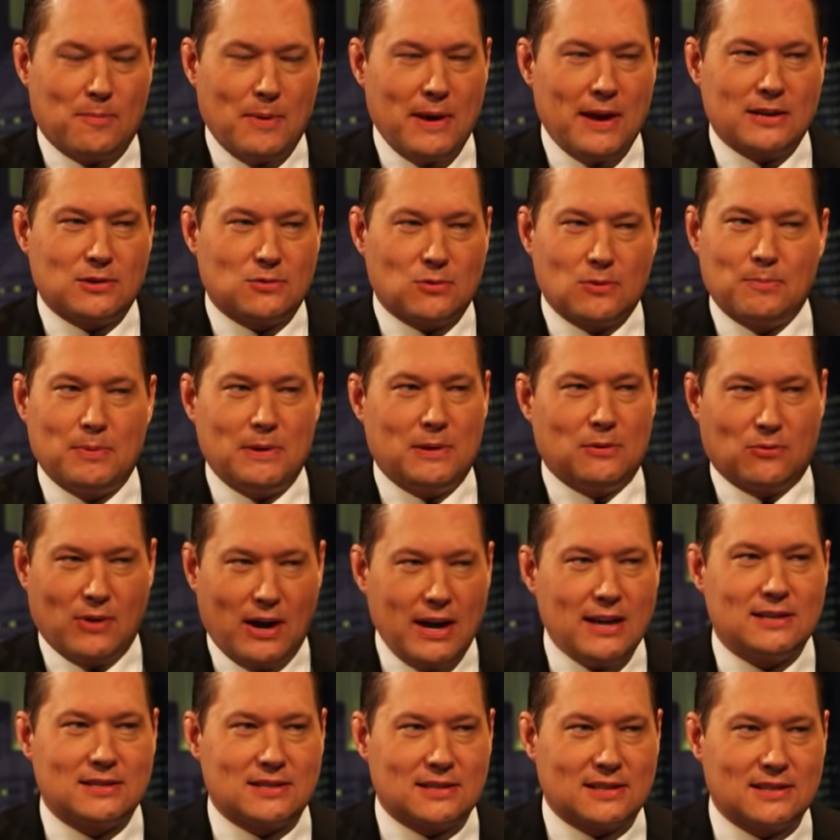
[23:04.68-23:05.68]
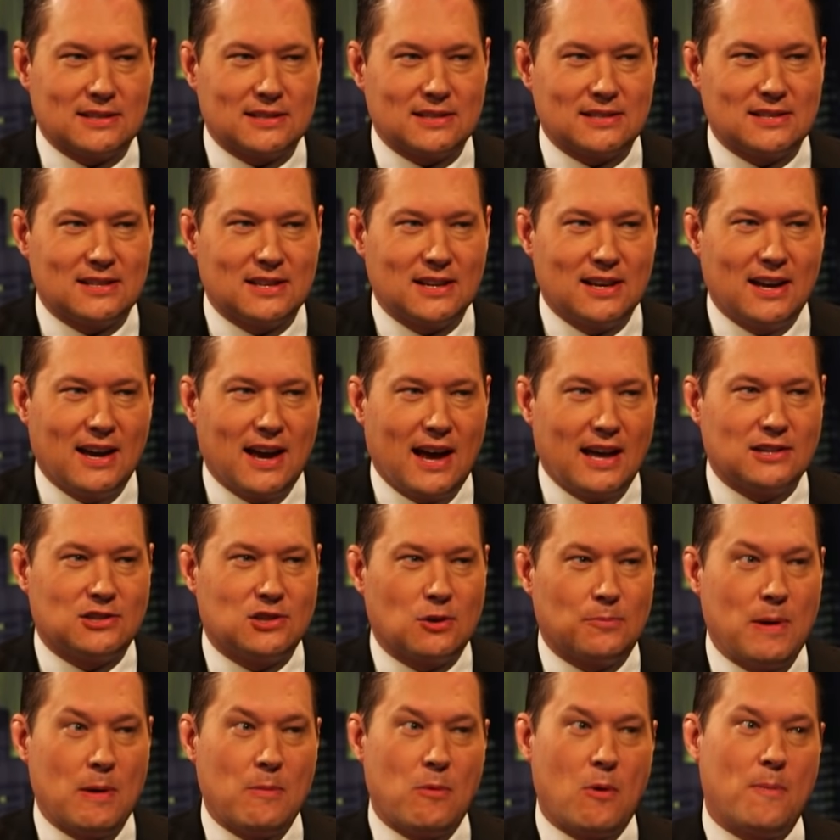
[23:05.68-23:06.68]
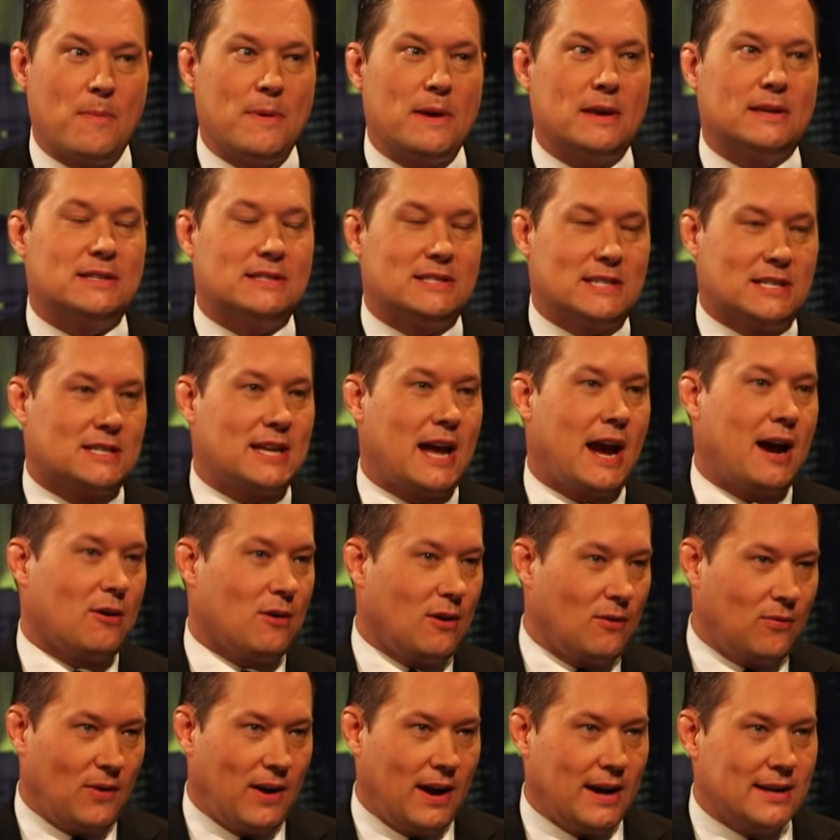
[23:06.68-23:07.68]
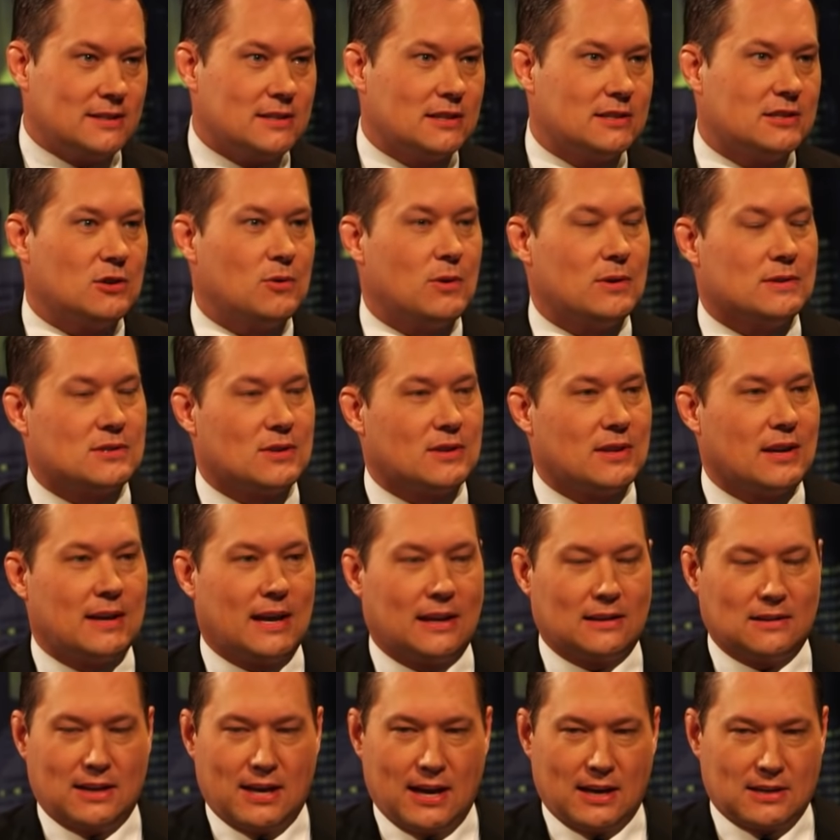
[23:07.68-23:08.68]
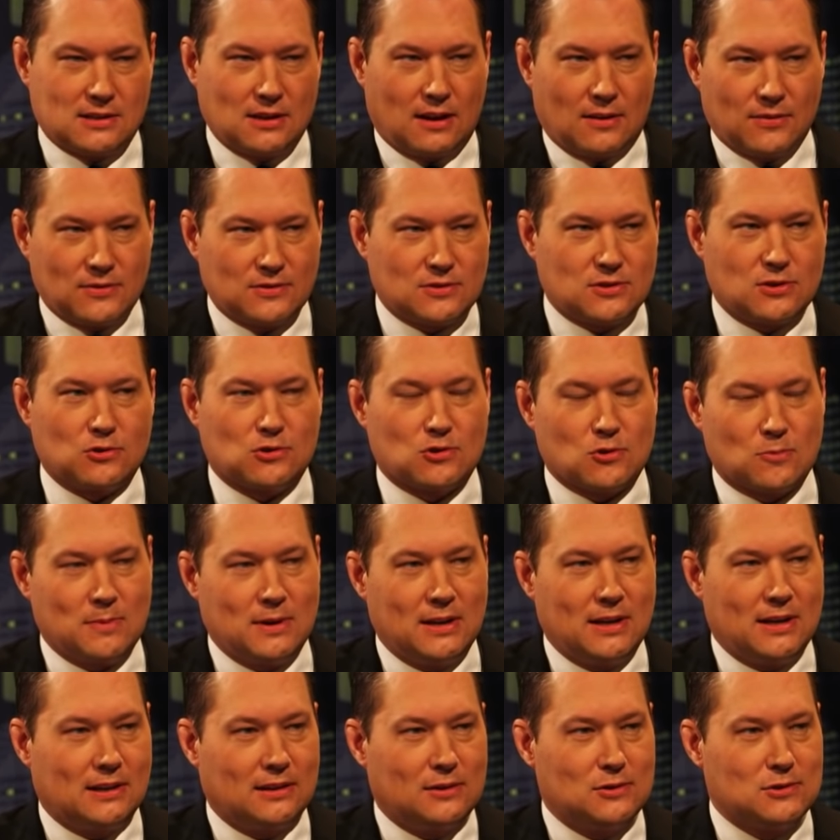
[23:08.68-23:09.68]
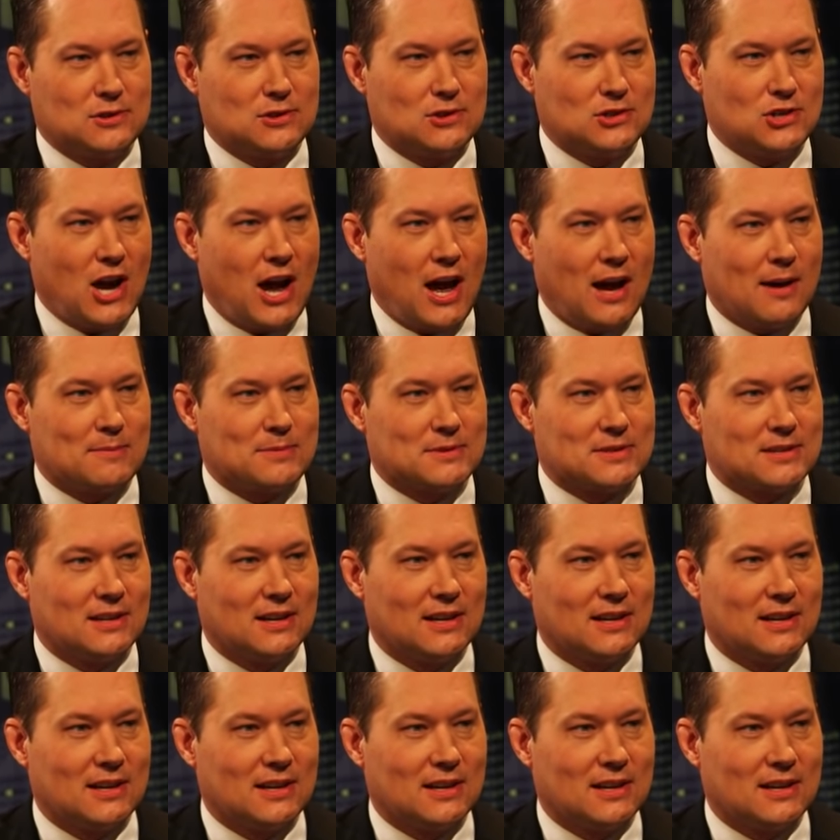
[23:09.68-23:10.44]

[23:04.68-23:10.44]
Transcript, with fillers: Binks would be racist, and so people would be terrified to do it, so they get kicked off of social media and lose their jobs.